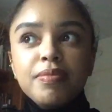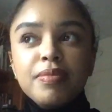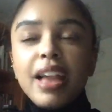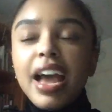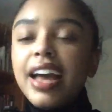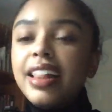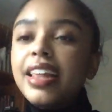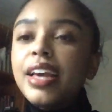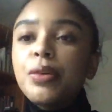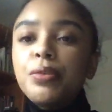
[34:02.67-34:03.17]

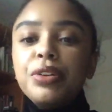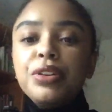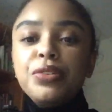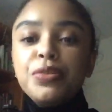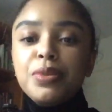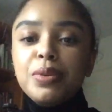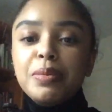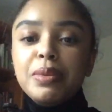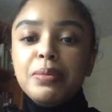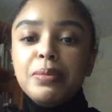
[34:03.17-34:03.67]
like Wonder
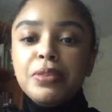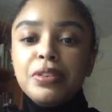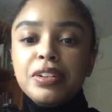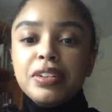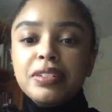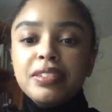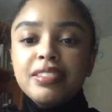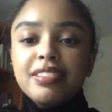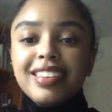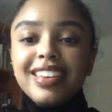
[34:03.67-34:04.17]
Woman
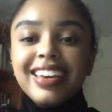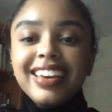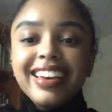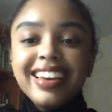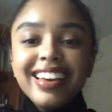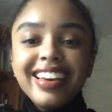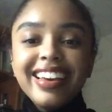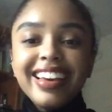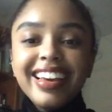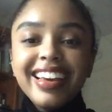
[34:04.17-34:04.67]
more.
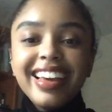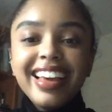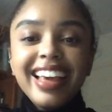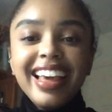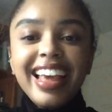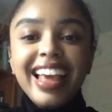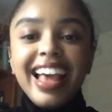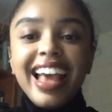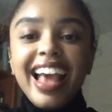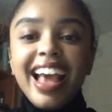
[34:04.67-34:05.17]

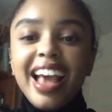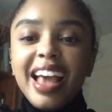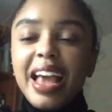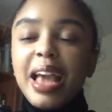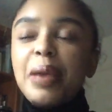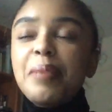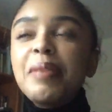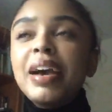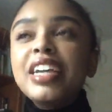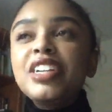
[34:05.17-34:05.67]

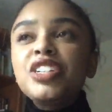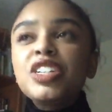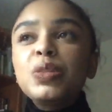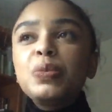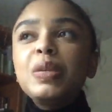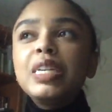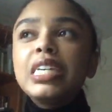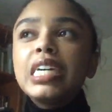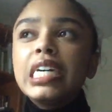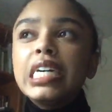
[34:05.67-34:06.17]
It might just
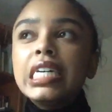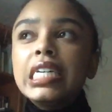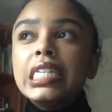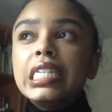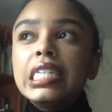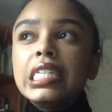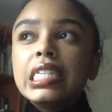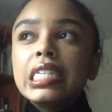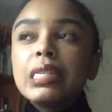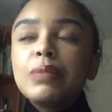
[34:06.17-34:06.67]

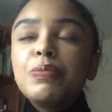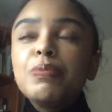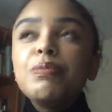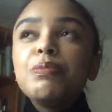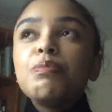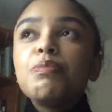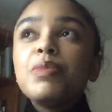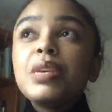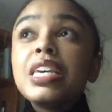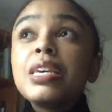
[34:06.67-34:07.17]
because
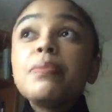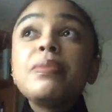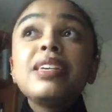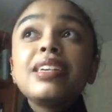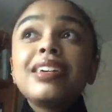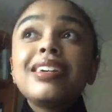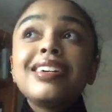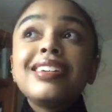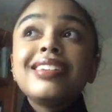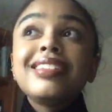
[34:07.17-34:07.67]

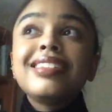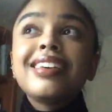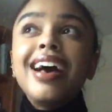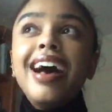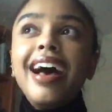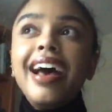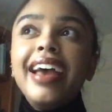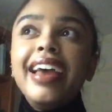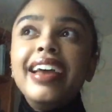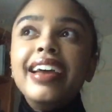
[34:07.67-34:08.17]

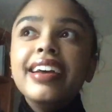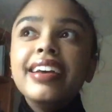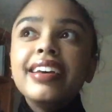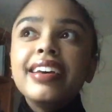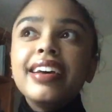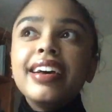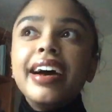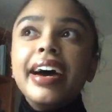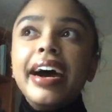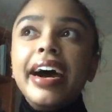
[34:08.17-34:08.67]
I
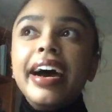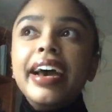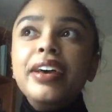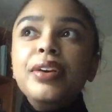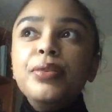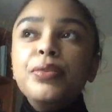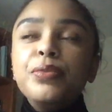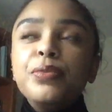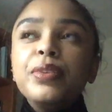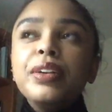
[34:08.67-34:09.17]

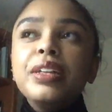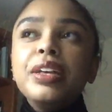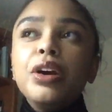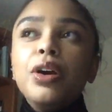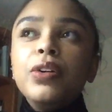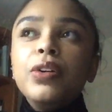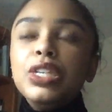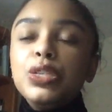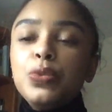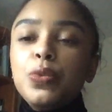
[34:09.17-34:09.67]
really
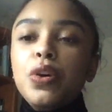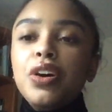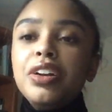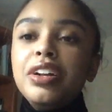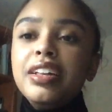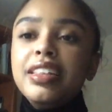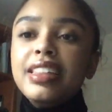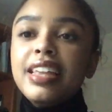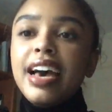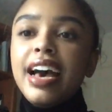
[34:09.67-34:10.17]
always
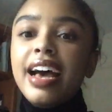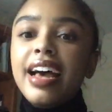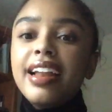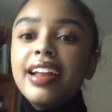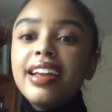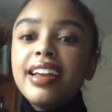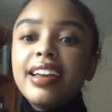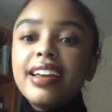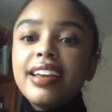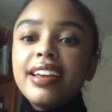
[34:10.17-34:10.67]
wanted that
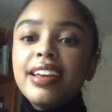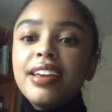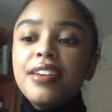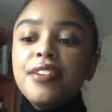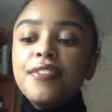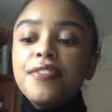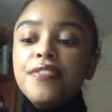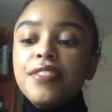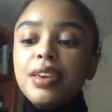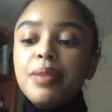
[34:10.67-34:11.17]

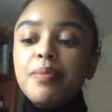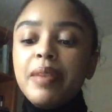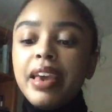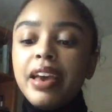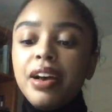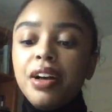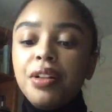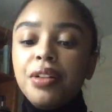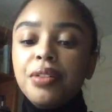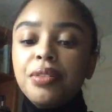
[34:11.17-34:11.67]

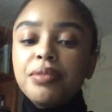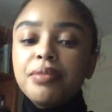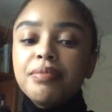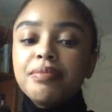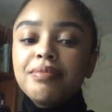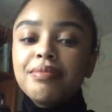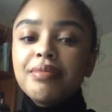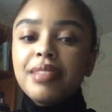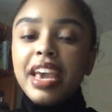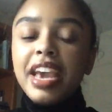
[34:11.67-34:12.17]
female
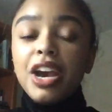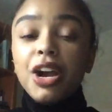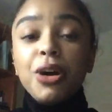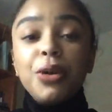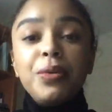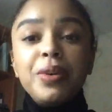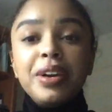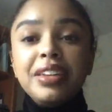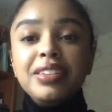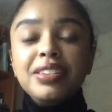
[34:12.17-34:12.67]

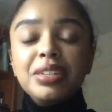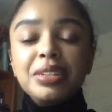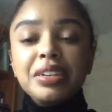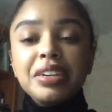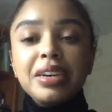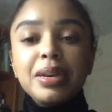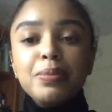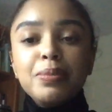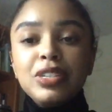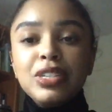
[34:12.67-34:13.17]
heroine to
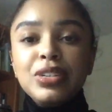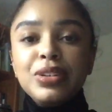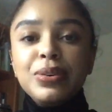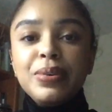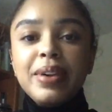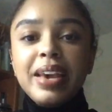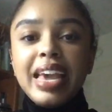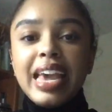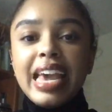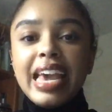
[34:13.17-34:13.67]
look up
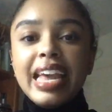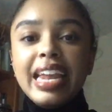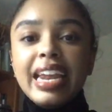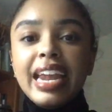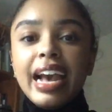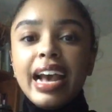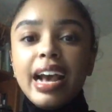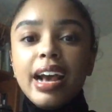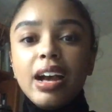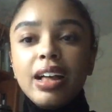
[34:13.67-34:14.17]
to,
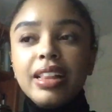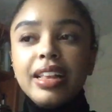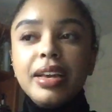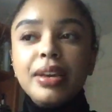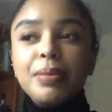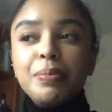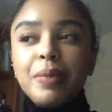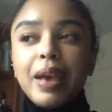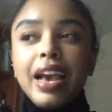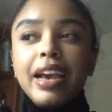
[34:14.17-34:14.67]
and
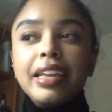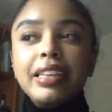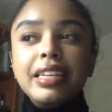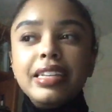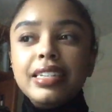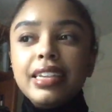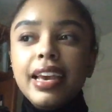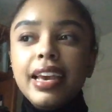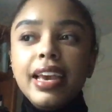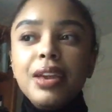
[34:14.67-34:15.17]
like back in the
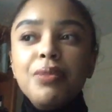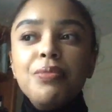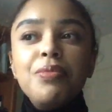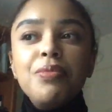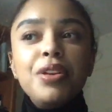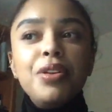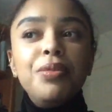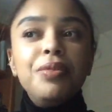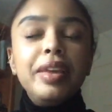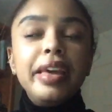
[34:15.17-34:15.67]
day
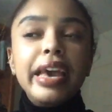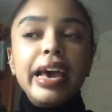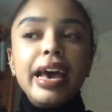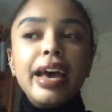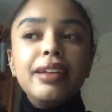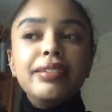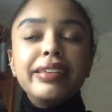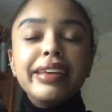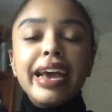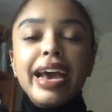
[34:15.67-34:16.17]
we only
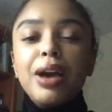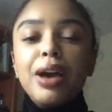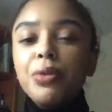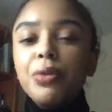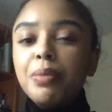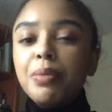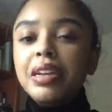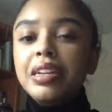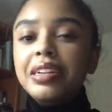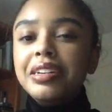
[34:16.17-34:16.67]
had
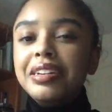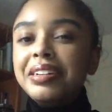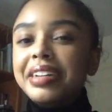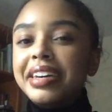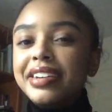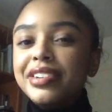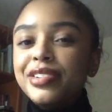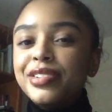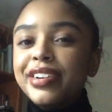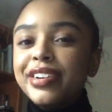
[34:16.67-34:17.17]
Catwoman and
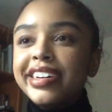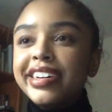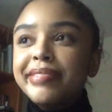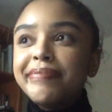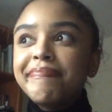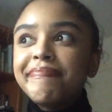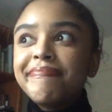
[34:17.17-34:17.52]
Elektra,